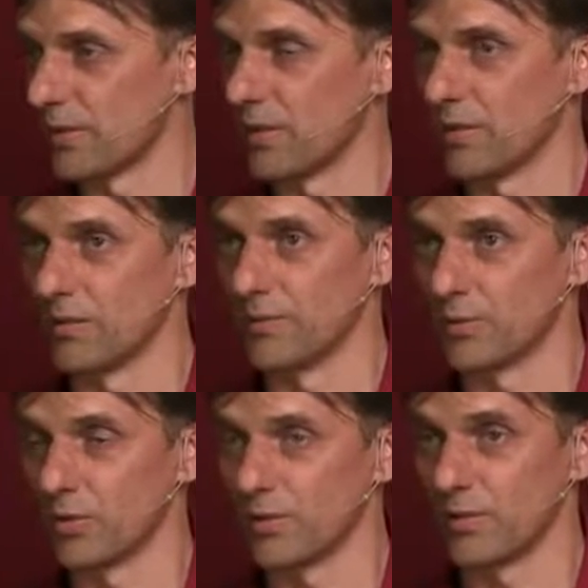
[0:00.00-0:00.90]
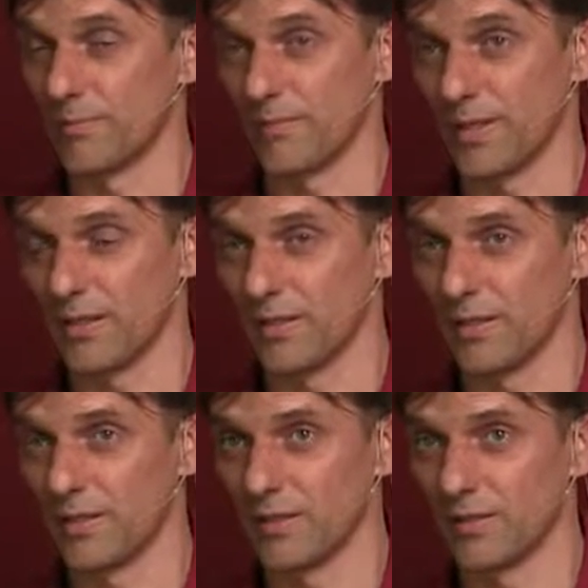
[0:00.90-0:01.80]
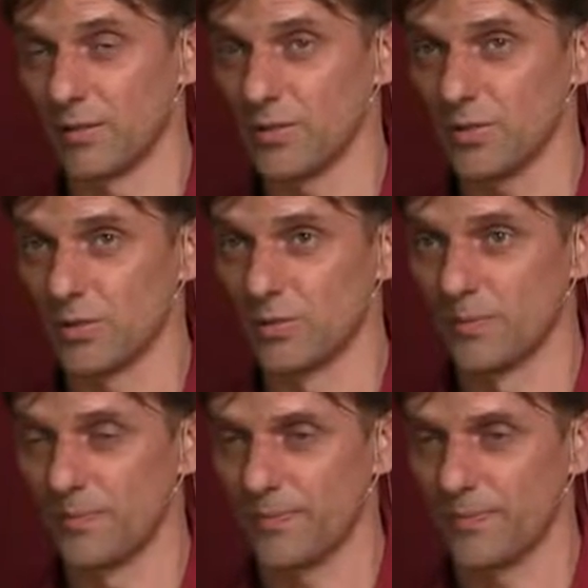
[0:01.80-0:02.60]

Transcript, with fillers: And, and, also